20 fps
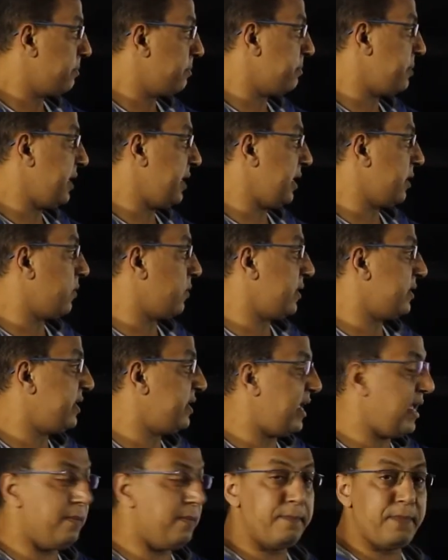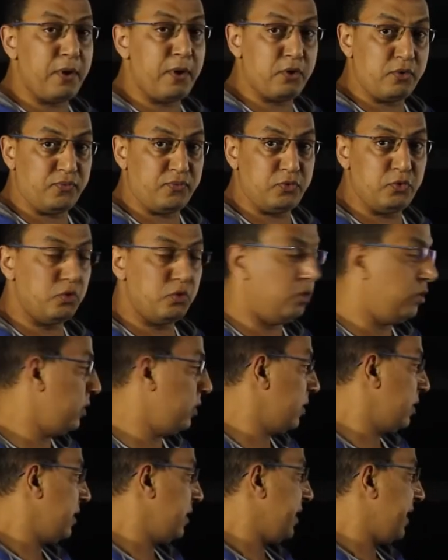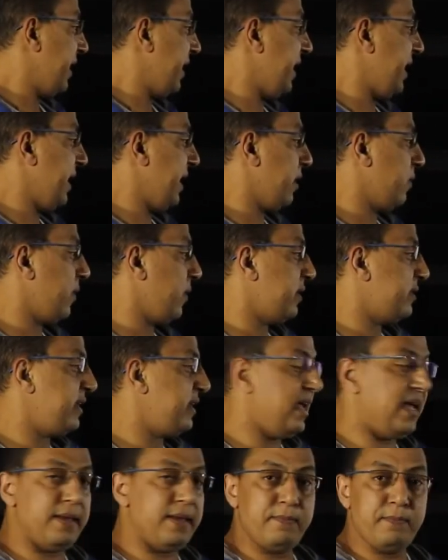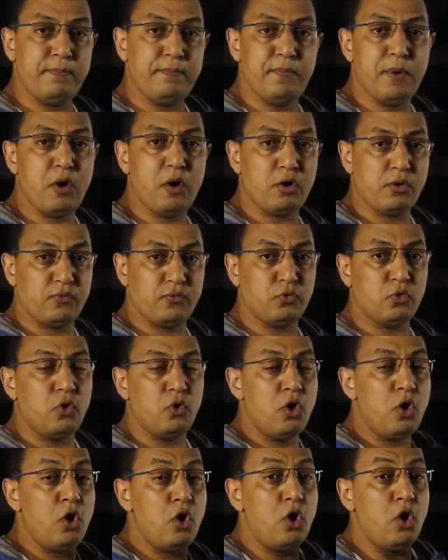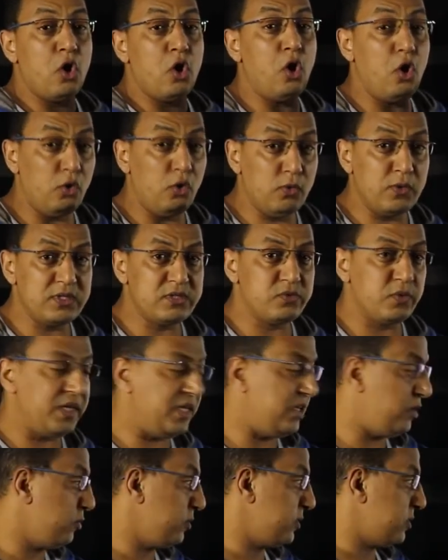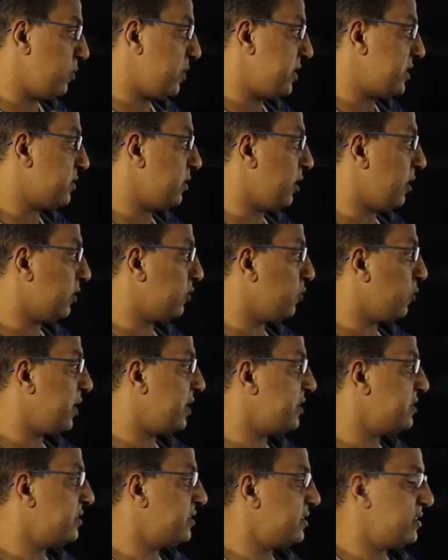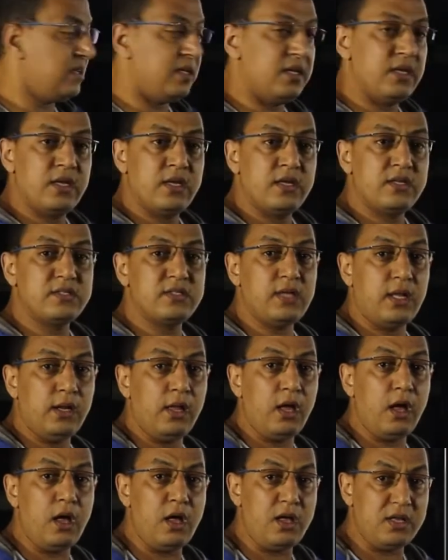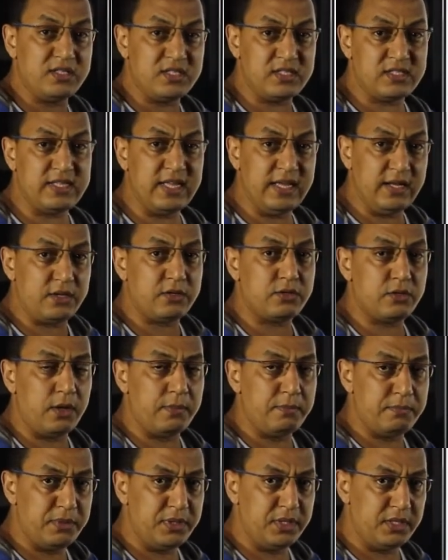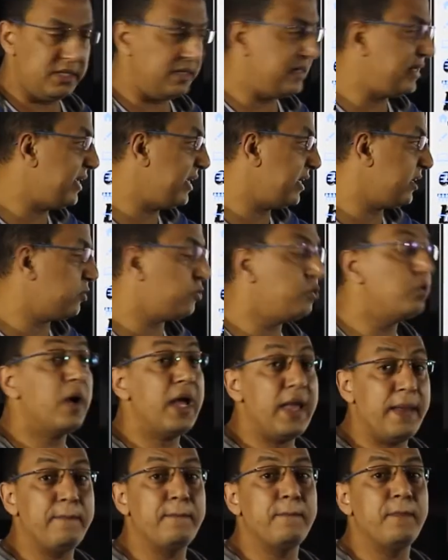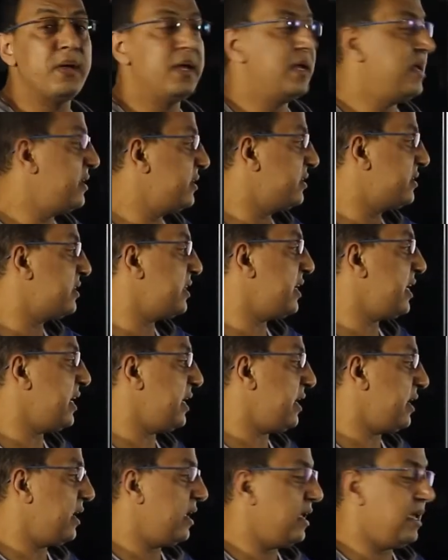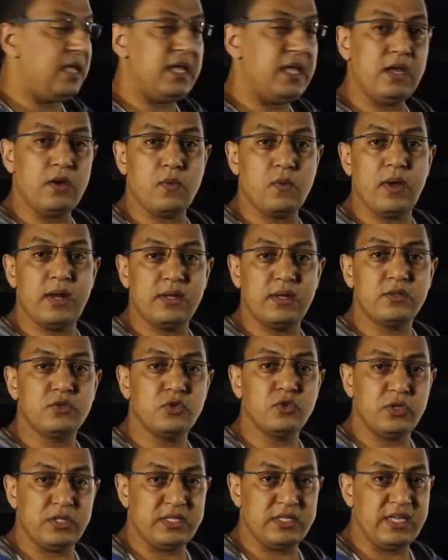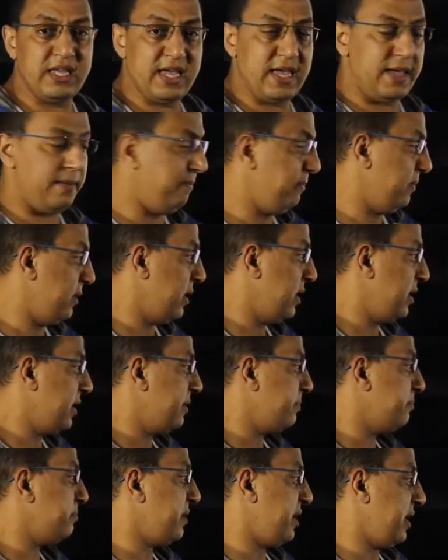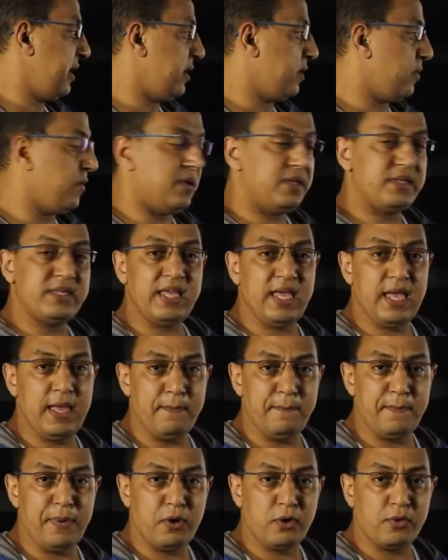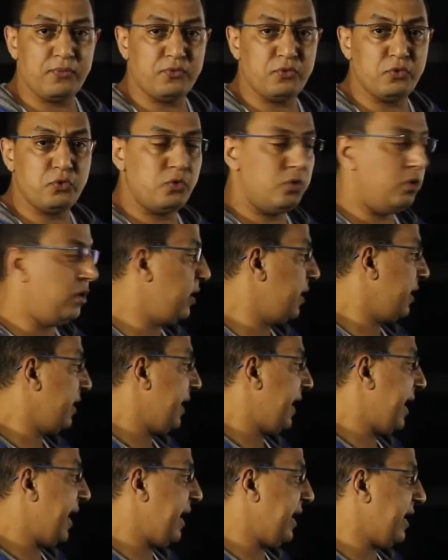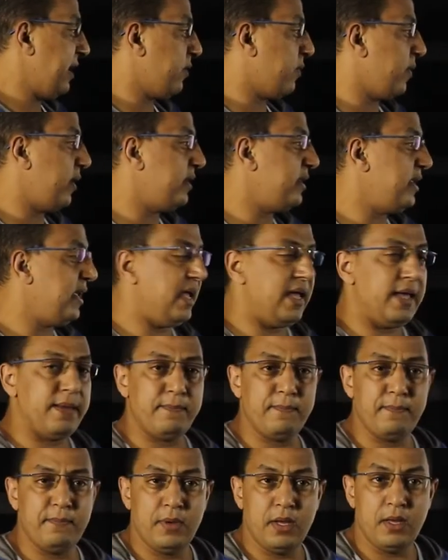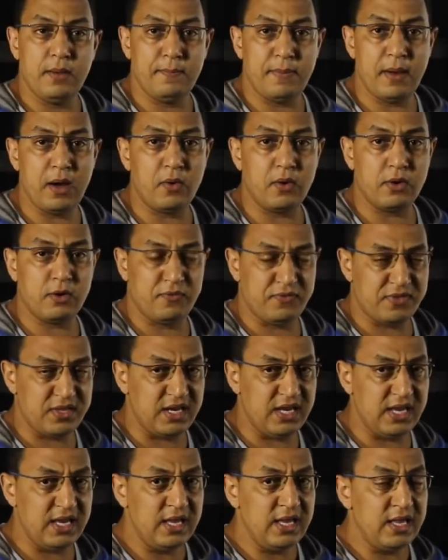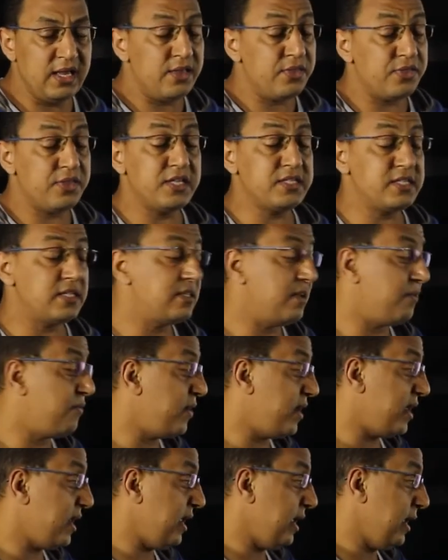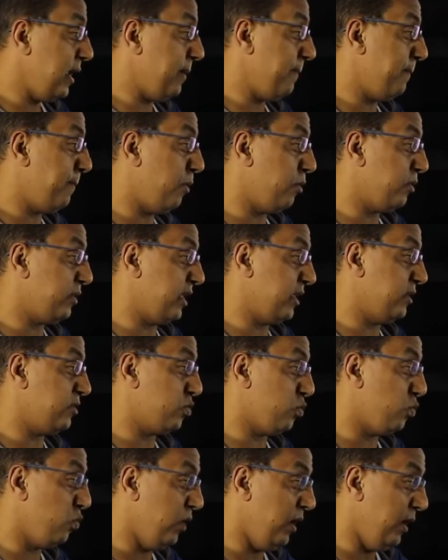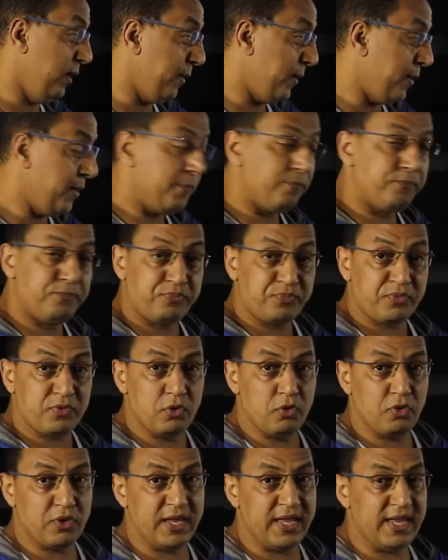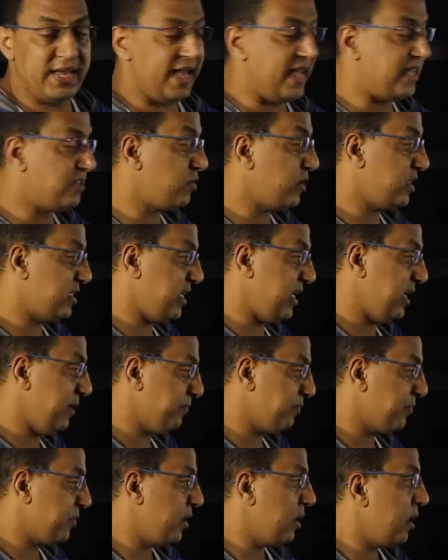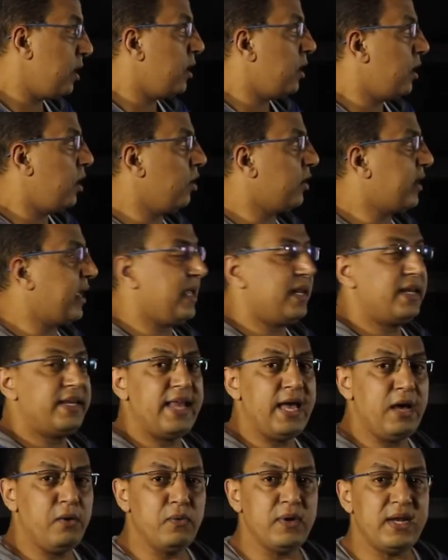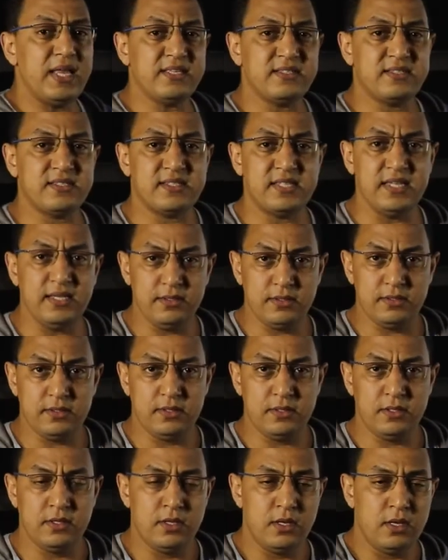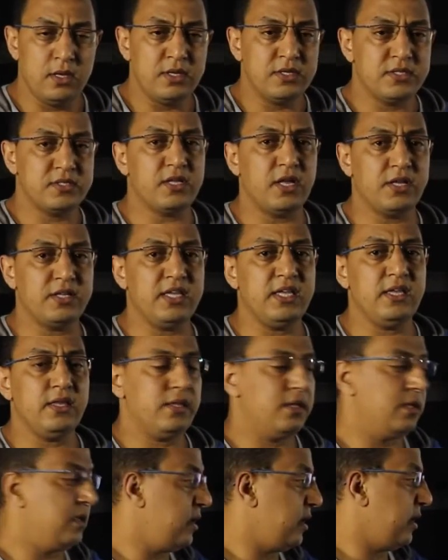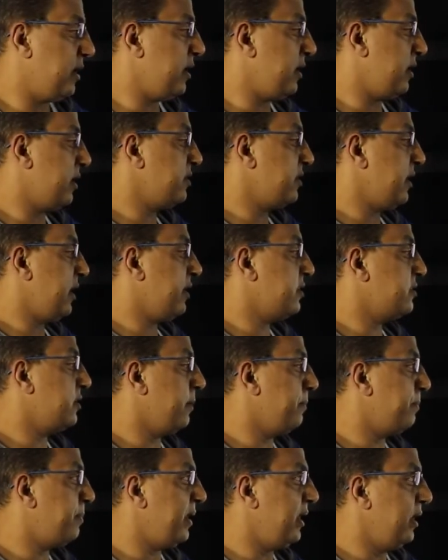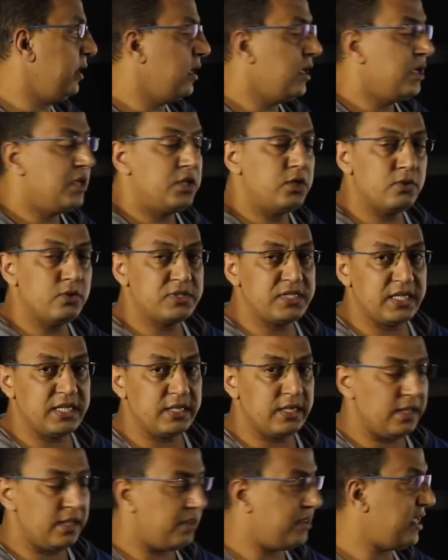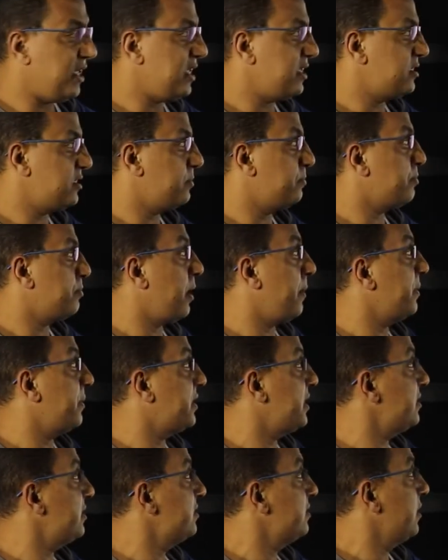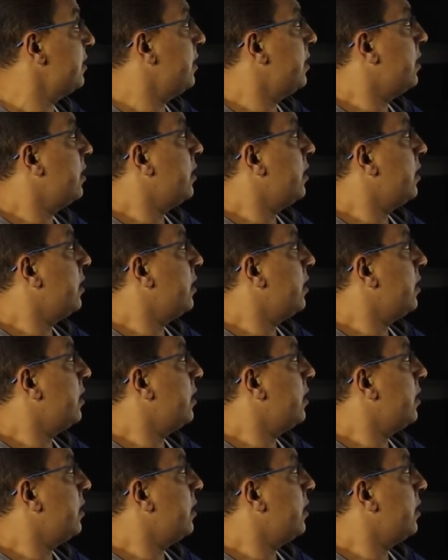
B equal DM power of 2, A equal DM power of 2. Always we start with the last number near to M. C equal DM, B equal DM power of 2, A equal DM power of 3. This is a very important rule, okay, as we see. Okay, now let's study another example using these properties.